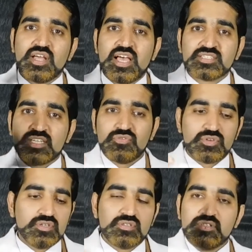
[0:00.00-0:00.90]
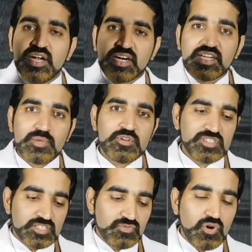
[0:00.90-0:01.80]
has coughed, that contamination
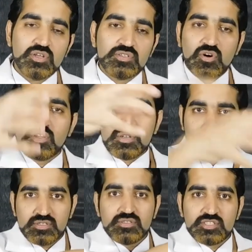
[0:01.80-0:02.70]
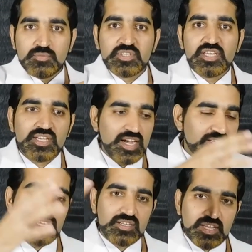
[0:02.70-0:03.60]
has fallen on something, and
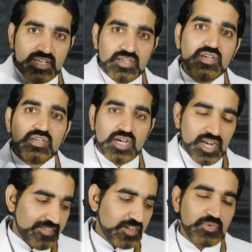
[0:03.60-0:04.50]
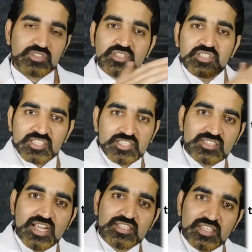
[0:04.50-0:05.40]
then another person touches
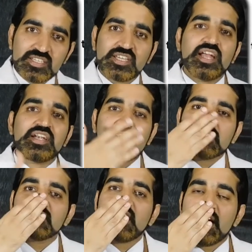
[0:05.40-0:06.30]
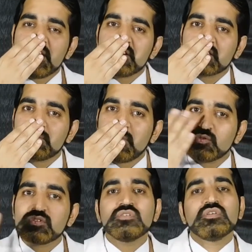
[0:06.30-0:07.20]
that thing and takes his hand near the
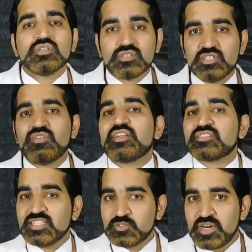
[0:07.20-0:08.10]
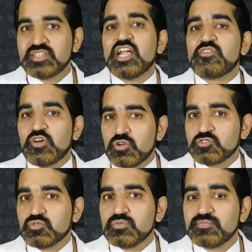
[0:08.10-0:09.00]
mouth, the virus can spread that way
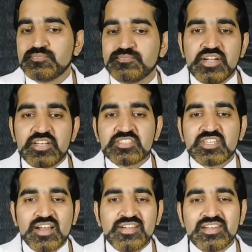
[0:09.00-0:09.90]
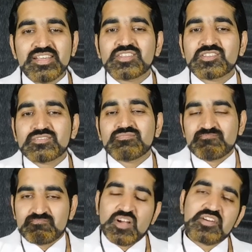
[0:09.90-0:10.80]
also. It is currently
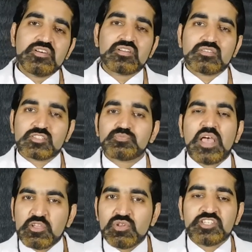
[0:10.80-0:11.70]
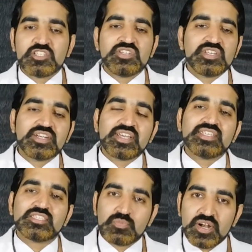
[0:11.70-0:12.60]
under speculation whether it
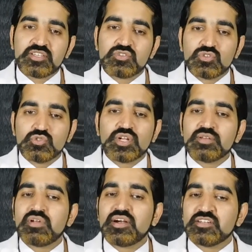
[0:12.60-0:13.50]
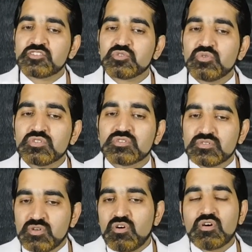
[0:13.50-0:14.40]
can spread through urine, blood and stools
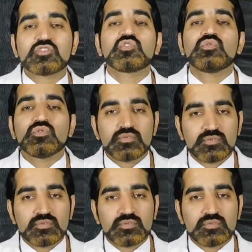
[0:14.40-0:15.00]
or through